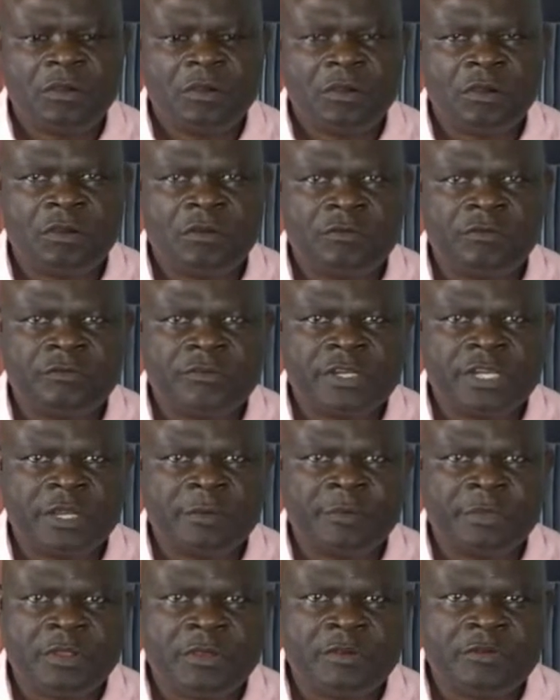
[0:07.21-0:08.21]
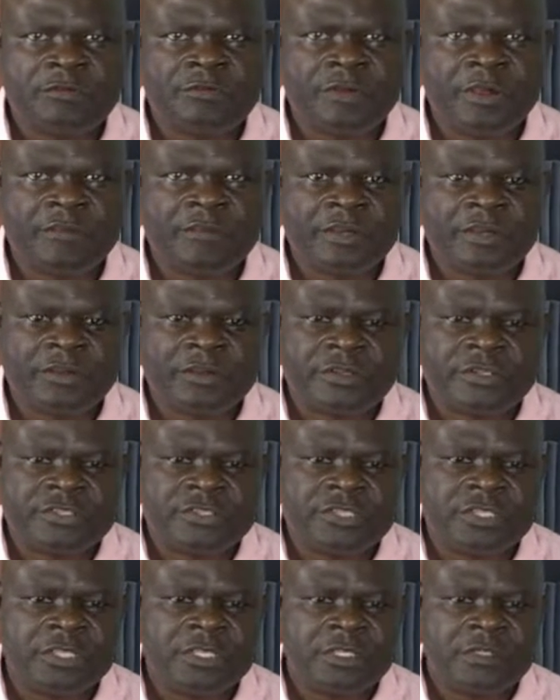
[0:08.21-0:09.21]
of
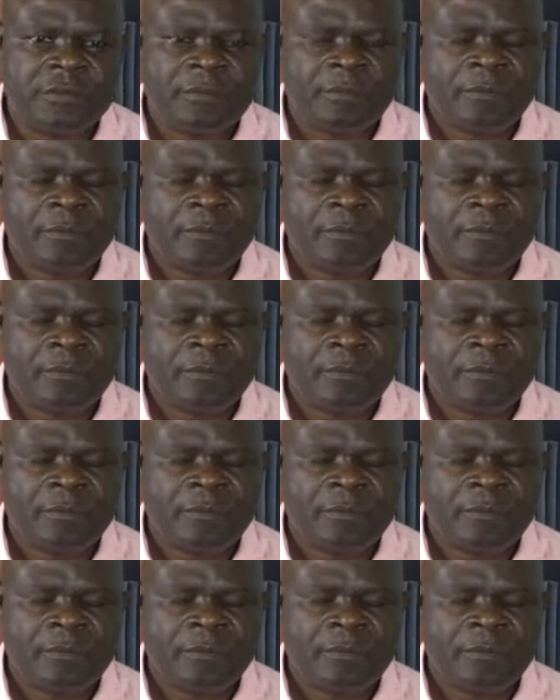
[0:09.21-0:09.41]
W500G,